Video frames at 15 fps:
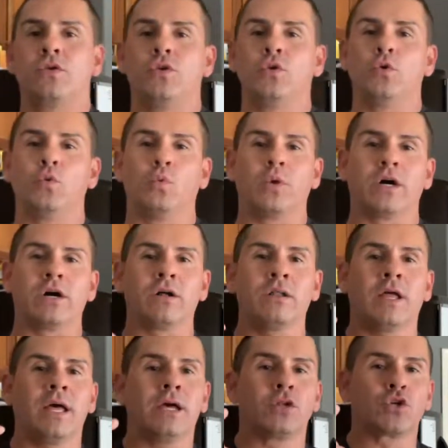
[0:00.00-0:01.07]
you
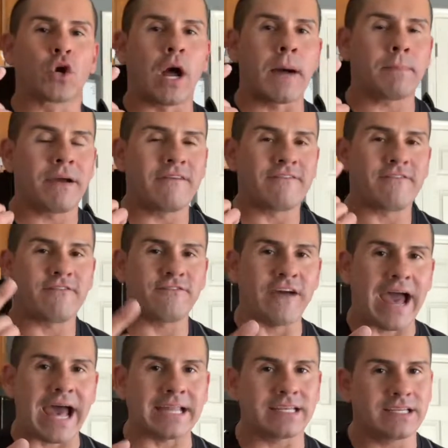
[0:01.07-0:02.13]
will drop
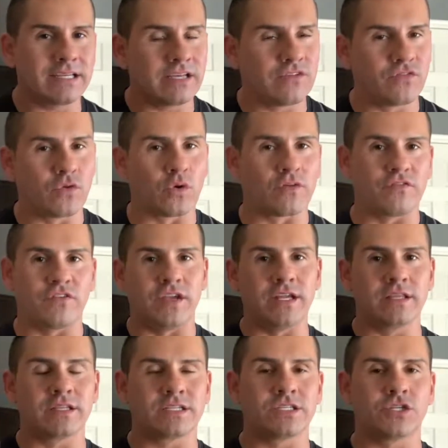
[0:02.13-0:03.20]
fat if you're
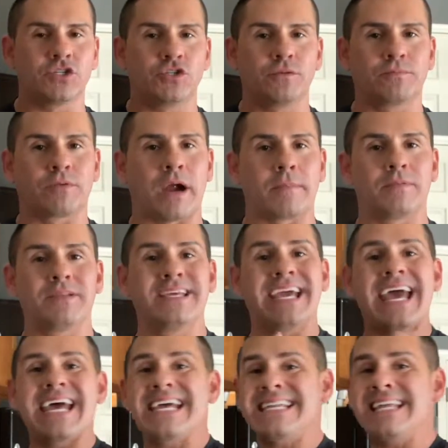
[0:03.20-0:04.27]
feeding the tissue properly
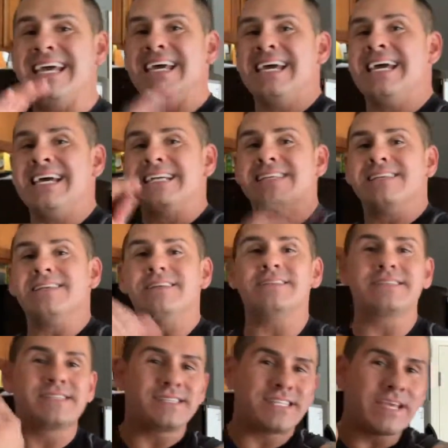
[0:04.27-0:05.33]
and
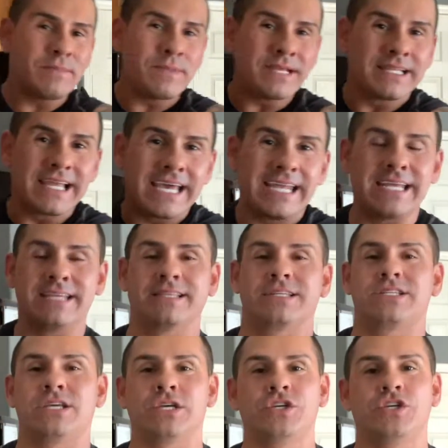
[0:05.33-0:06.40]
stimulating the
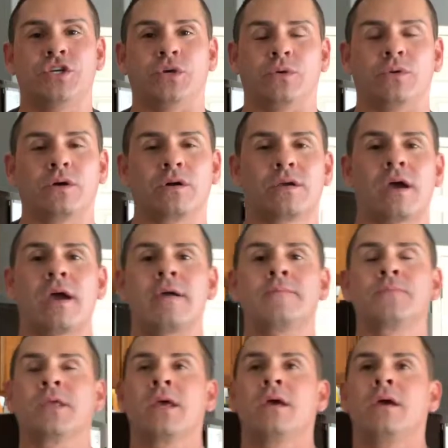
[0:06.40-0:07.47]
tissue, okay?